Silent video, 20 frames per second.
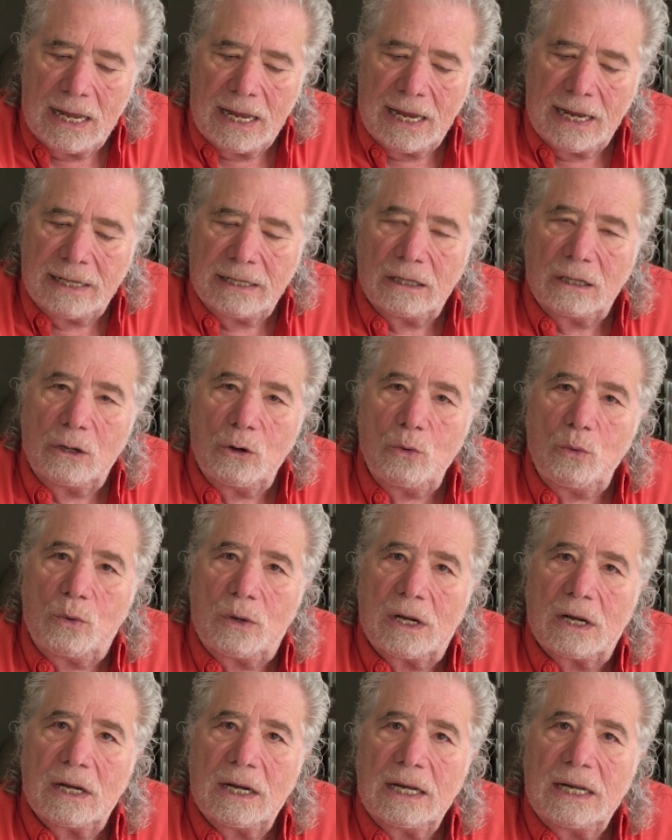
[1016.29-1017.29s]
in
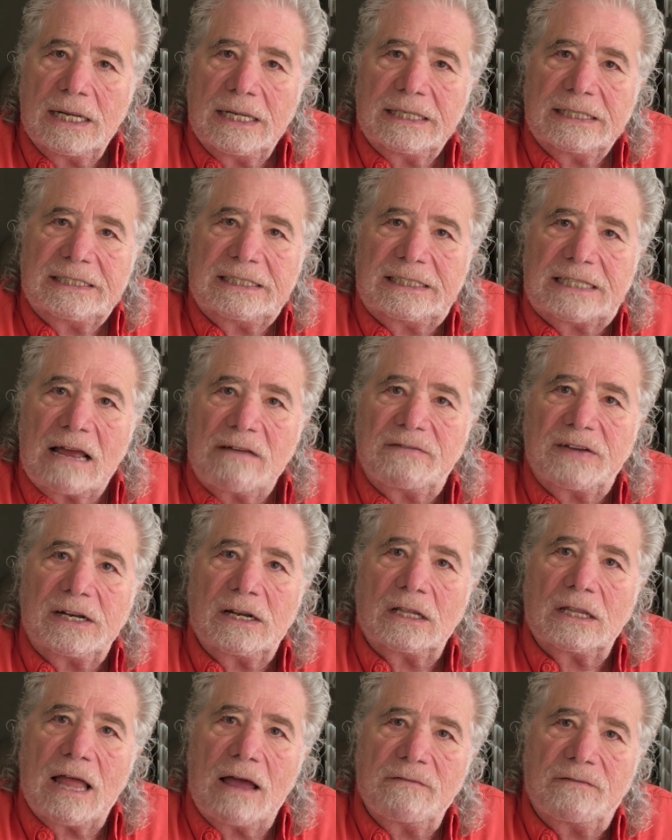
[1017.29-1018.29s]
Luke
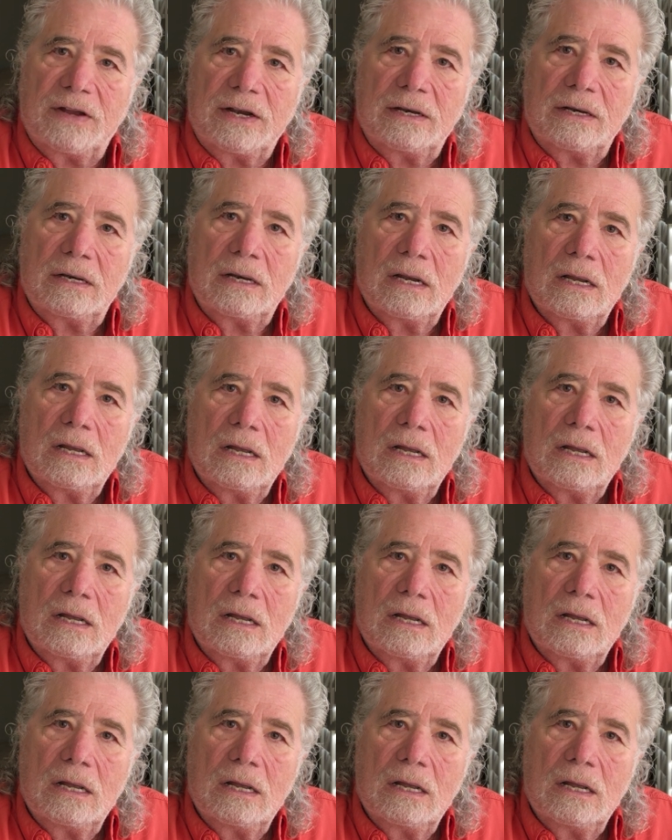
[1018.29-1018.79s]
7:11